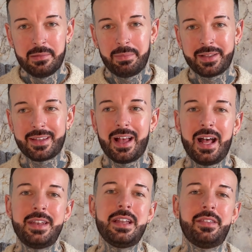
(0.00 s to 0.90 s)
But
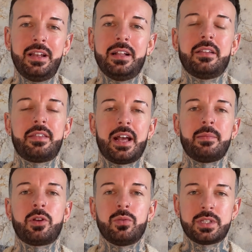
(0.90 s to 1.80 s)
another little thing
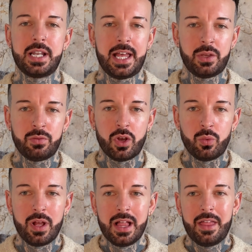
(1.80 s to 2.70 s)
I'm going to let you know
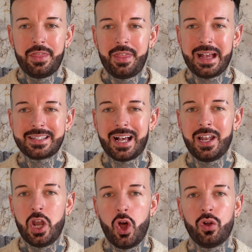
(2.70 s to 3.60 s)
that a
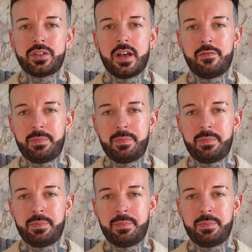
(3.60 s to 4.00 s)
lot of